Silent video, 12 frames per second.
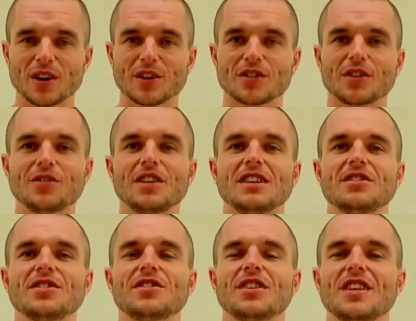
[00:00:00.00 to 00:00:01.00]
So
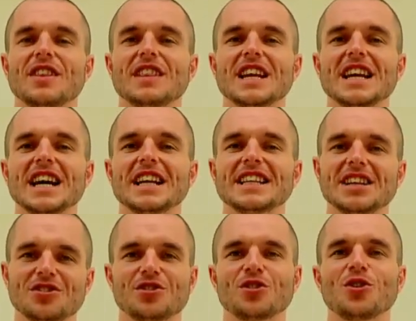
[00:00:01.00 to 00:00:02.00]
since the
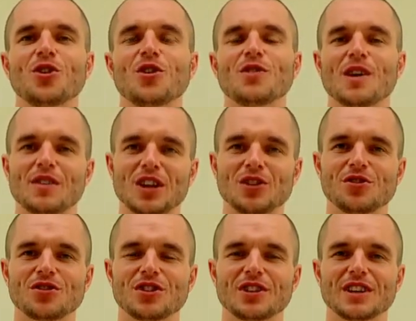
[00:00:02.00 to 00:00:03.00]
digital
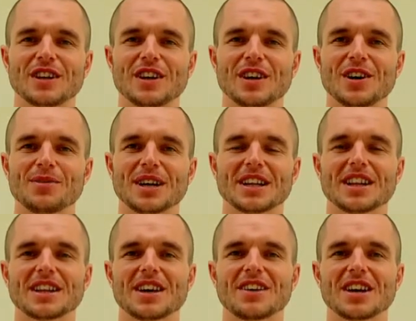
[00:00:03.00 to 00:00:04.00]
revolution went in the
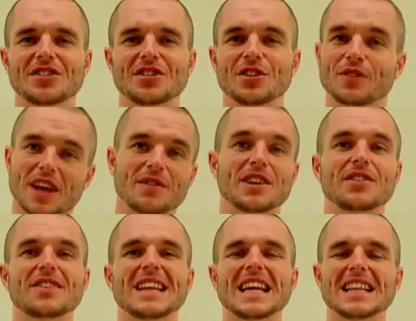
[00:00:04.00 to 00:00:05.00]
direction of giving us
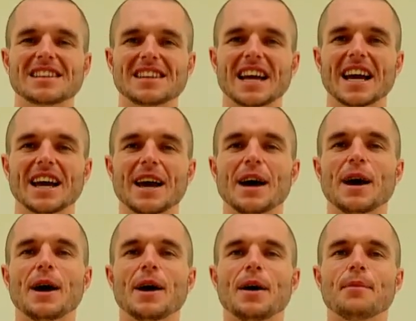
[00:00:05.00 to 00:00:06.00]
the internet,
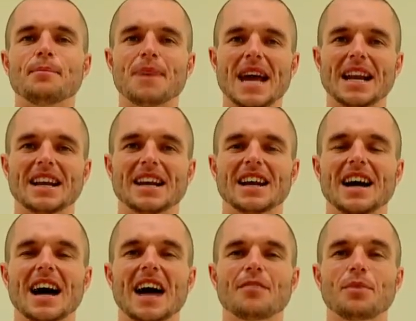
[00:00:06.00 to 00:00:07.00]
men
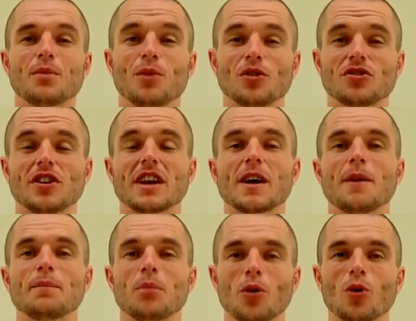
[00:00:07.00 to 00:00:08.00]
have been watching
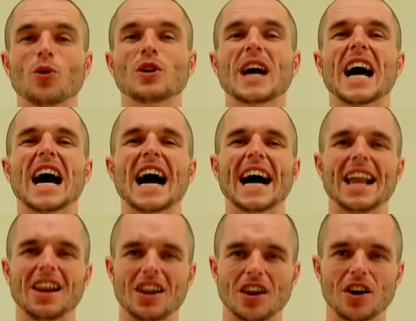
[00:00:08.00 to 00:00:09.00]
porn a
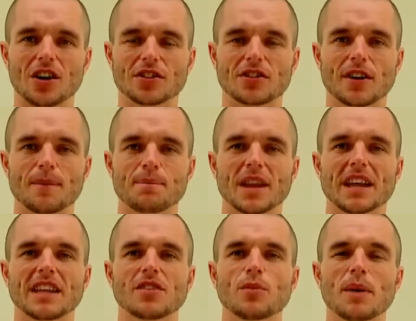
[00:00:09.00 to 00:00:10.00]
lot.
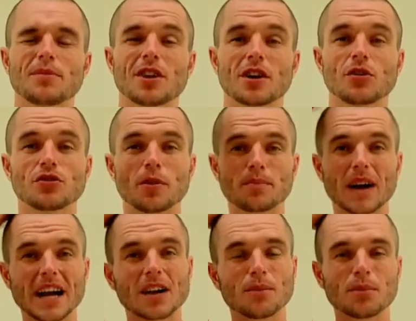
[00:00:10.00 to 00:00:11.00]
And there's a website called
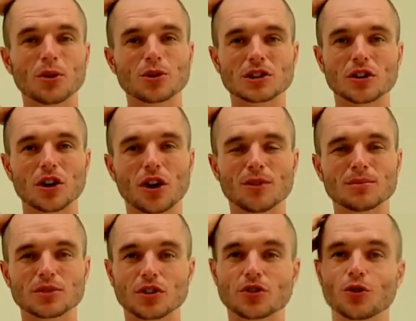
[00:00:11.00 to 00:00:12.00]
yourbrainonporn.com
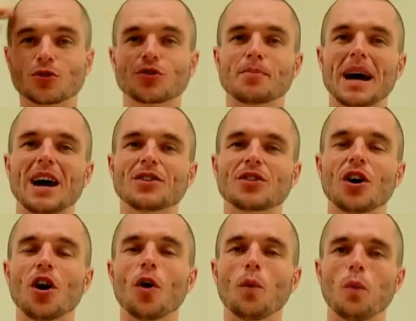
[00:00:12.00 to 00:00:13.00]
that talks about
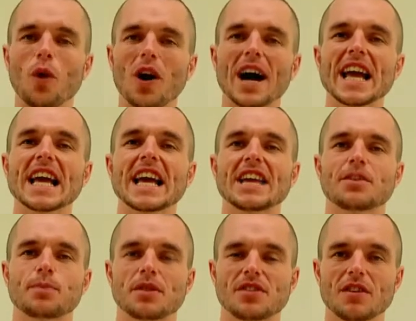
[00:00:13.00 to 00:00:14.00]
why it
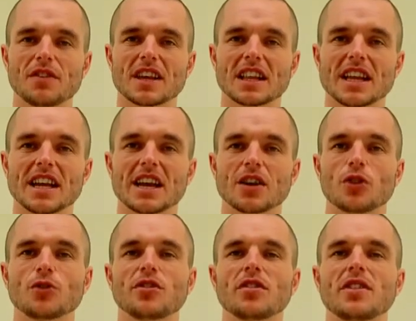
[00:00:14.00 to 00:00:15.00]
specifically
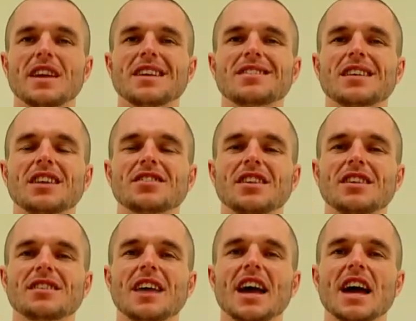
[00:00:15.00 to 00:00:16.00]
causes things such
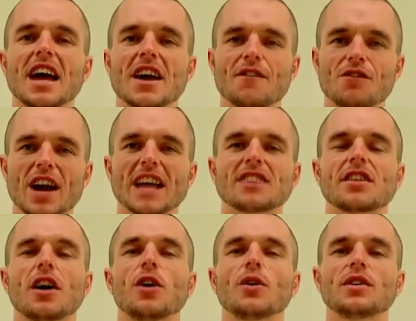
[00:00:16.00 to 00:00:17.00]
as
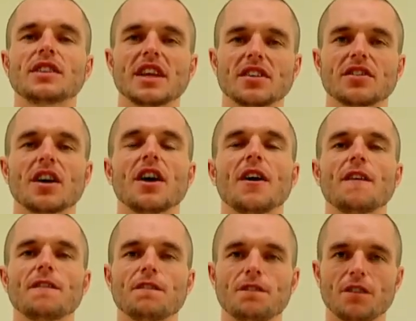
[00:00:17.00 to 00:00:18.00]
erectile
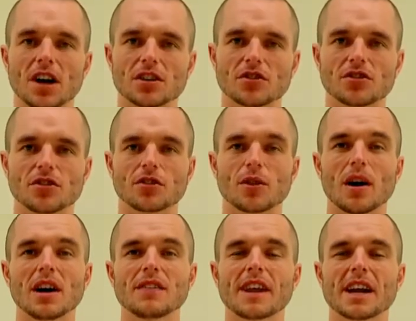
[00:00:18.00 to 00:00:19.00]
dysfunction. So I
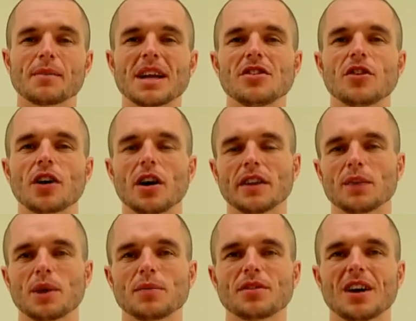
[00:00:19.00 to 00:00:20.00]
highly recommend you go on that
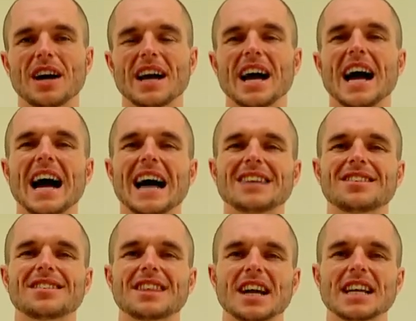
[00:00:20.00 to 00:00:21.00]
website and
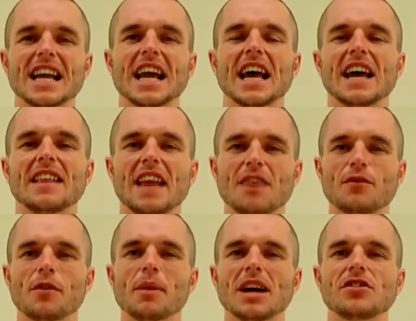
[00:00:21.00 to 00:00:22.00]
study the
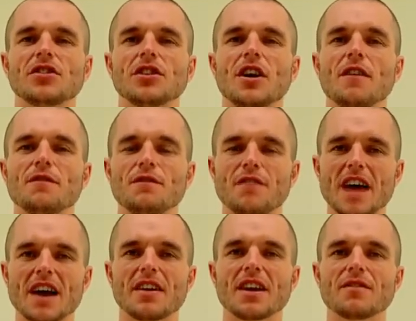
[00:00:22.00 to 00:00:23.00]
information
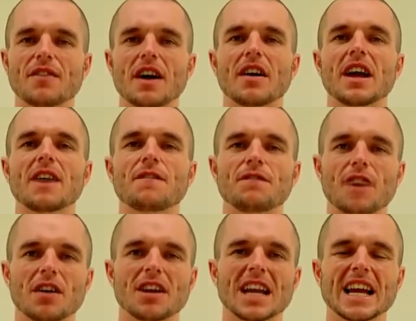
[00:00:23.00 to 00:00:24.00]
very
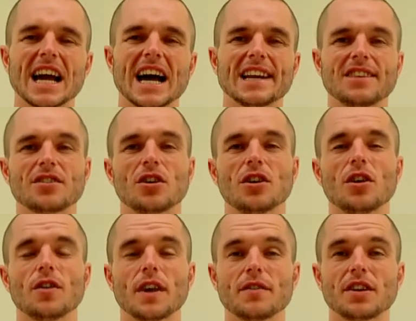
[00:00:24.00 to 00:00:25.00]
thoroughly, and he's got a
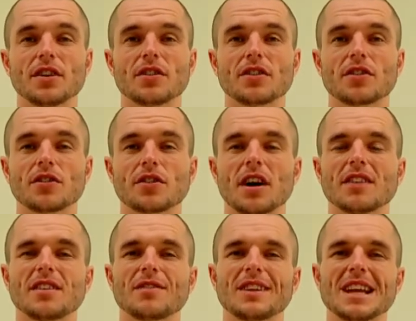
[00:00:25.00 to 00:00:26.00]
lot of evidence to
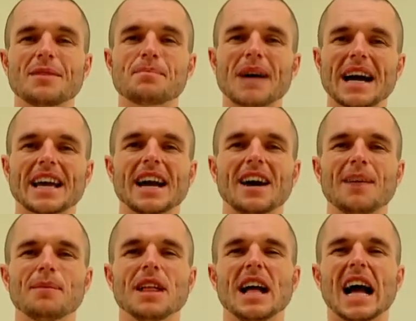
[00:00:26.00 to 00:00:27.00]
scientifically back it up.